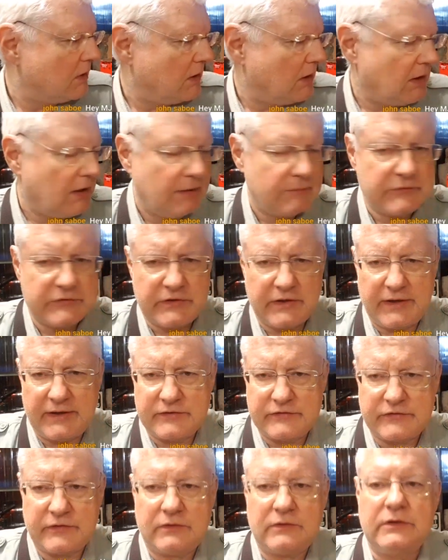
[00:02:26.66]
I'm just going to add
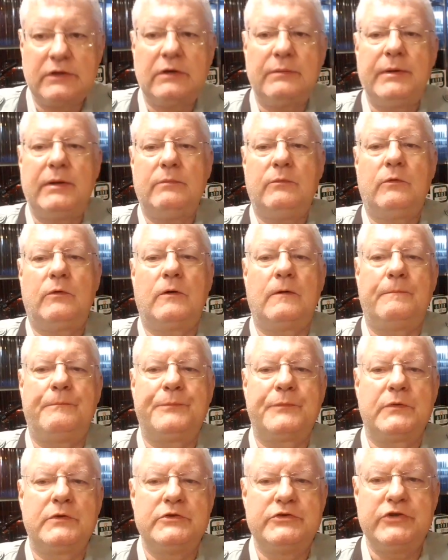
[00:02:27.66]
just a little bit more.
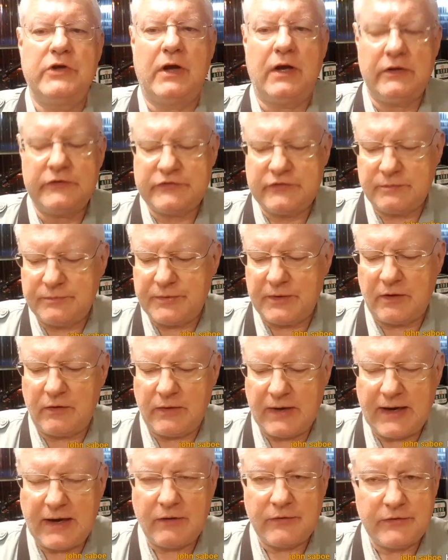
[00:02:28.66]
John Sabot,
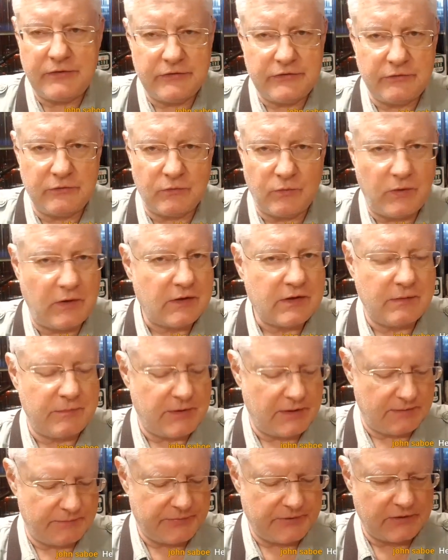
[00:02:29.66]
how are you doing? Welcome
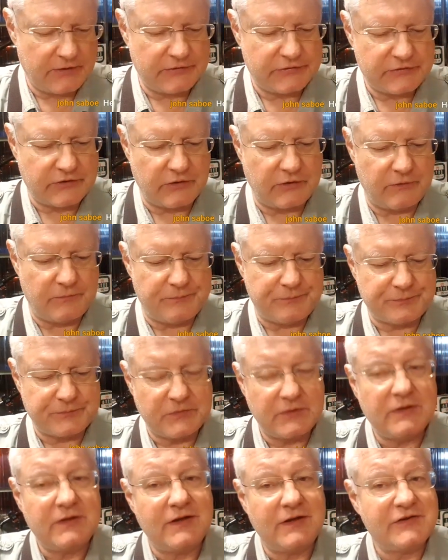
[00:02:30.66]
on Periscope.
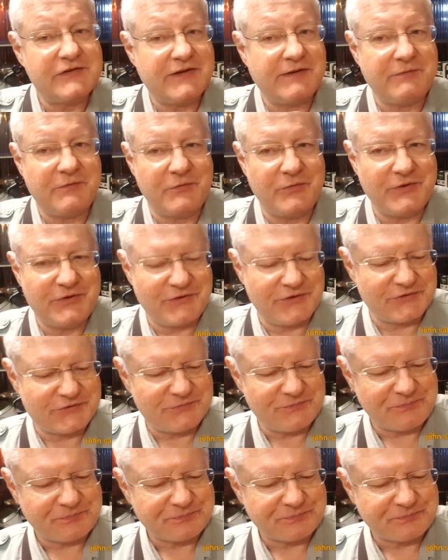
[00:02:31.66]
Nice to have you with us.